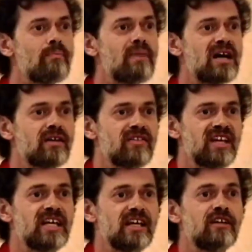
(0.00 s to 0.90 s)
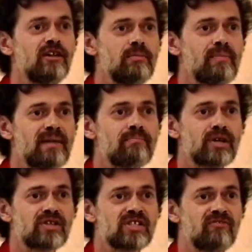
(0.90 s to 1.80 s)
among the ill
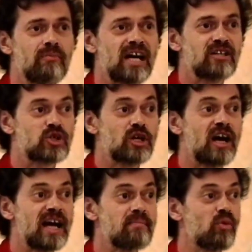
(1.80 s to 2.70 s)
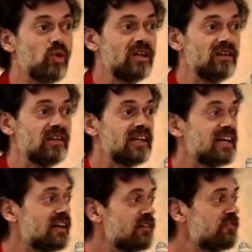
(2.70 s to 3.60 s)
members of my tribe will
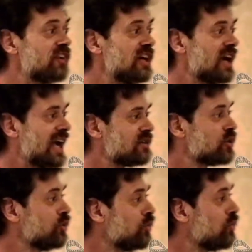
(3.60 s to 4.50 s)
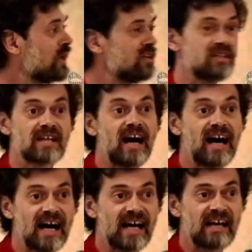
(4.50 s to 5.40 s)
live and who will
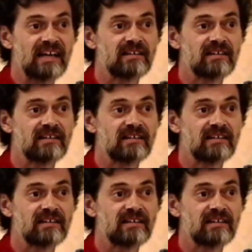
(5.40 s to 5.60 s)
die.